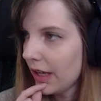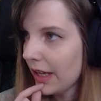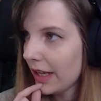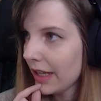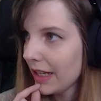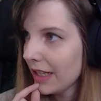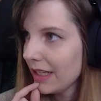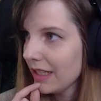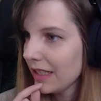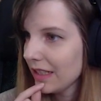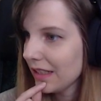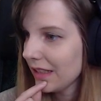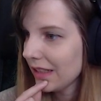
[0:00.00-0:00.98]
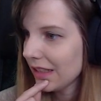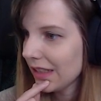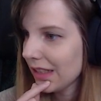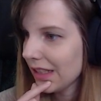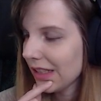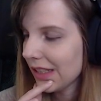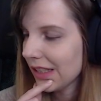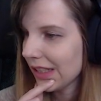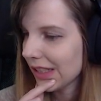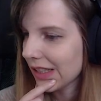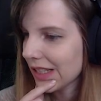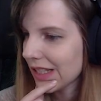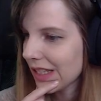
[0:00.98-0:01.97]
Hannah,
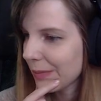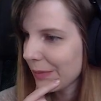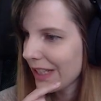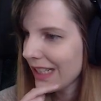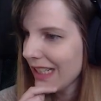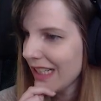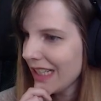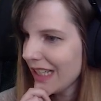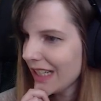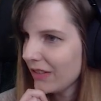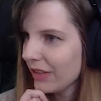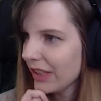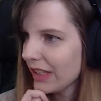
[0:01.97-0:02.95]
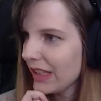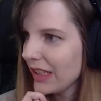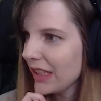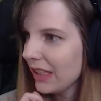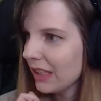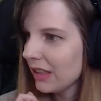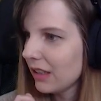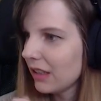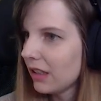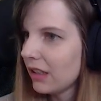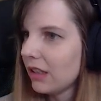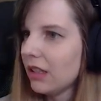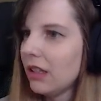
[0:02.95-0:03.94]
stop cleaning everything.
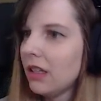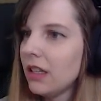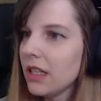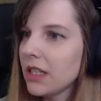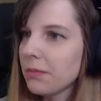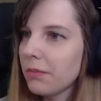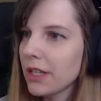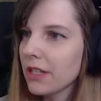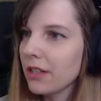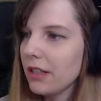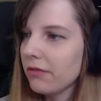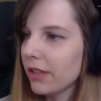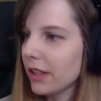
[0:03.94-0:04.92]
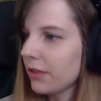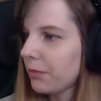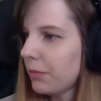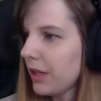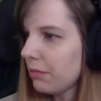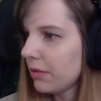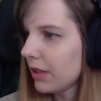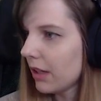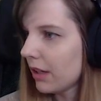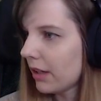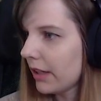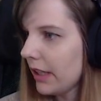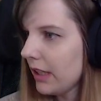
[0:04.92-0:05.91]
Especially if other people
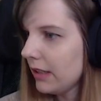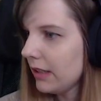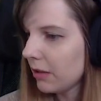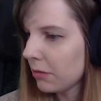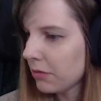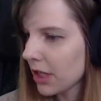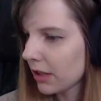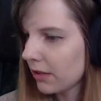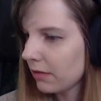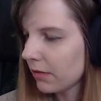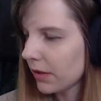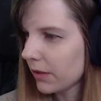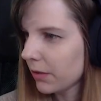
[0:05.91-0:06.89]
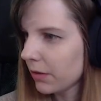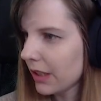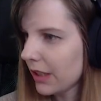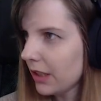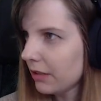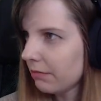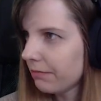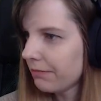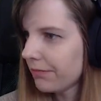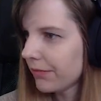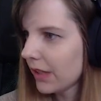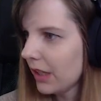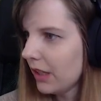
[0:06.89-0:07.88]
are in the object you want to clean.
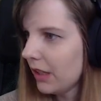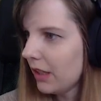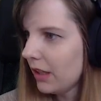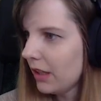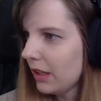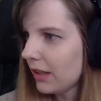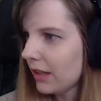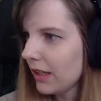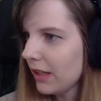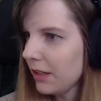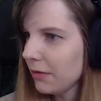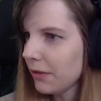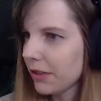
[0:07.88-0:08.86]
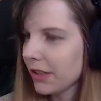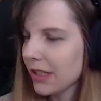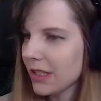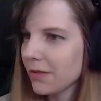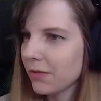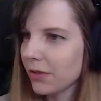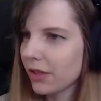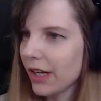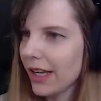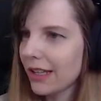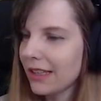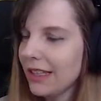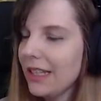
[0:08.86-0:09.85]
Thank you, Curtis, for
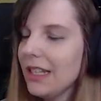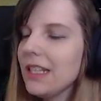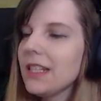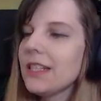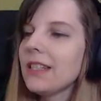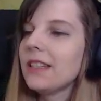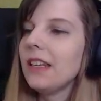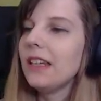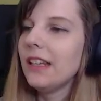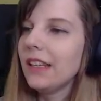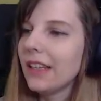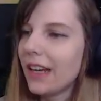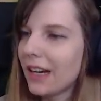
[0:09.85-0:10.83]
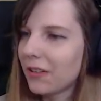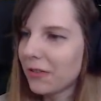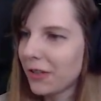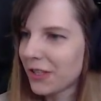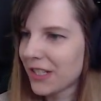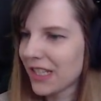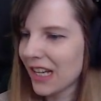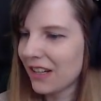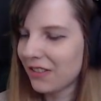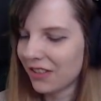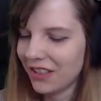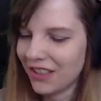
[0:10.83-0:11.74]
at least taking care of yourself.